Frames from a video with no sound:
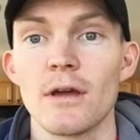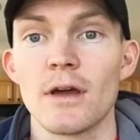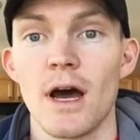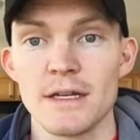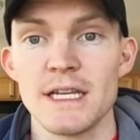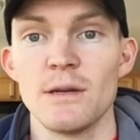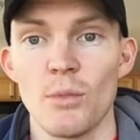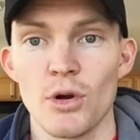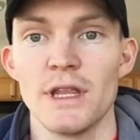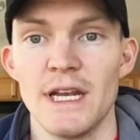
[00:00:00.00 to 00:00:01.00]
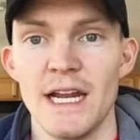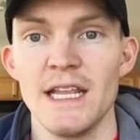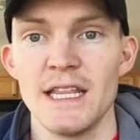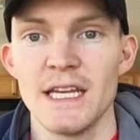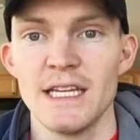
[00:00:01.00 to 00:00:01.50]
content more than
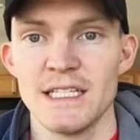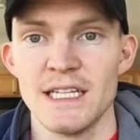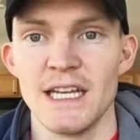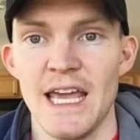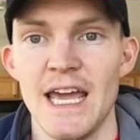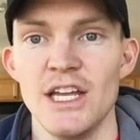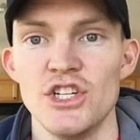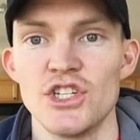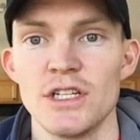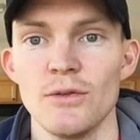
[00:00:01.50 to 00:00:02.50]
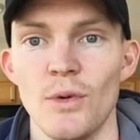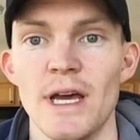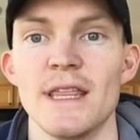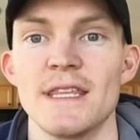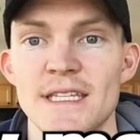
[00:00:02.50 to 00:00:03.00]
anything is engaged
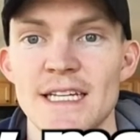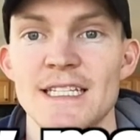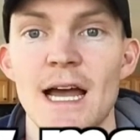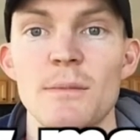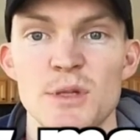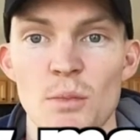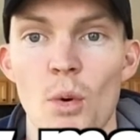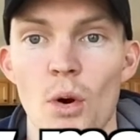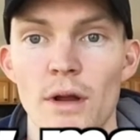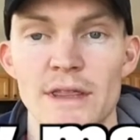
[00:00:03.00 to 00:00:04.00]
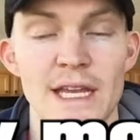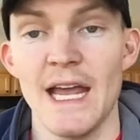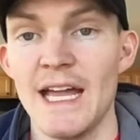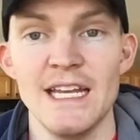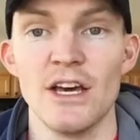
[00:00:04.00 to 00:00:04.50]
with 6 times more
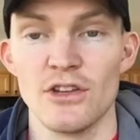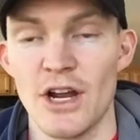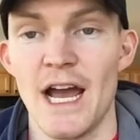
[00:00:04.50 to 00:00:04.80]
than any other